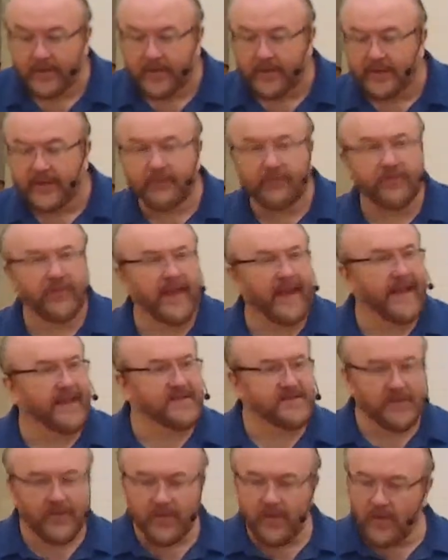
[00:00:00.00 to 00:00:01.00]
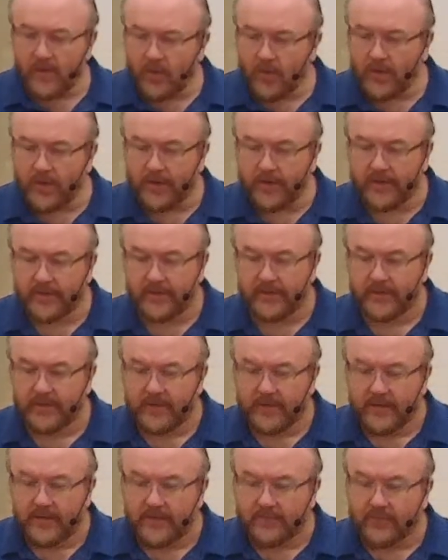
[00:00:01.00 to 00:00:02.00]
"Give thanks to the Lord,
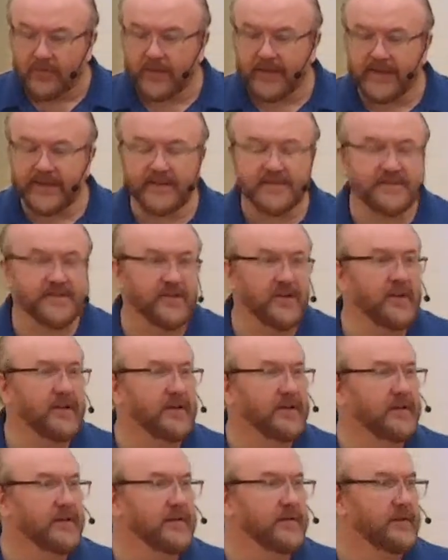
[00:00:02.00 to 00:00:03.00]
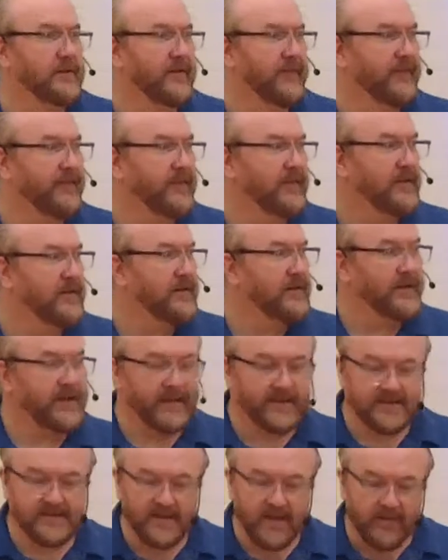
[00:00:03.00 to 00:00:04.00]
for he is good.
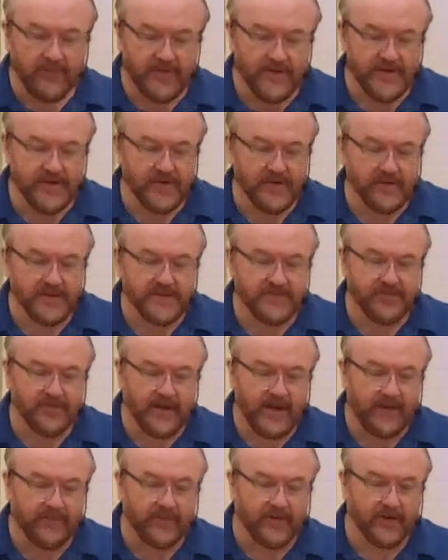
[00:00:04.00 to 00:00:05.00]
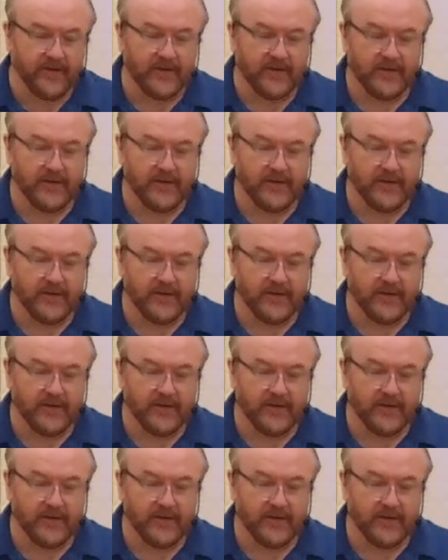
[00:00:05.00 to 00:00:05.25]
His love endures forever."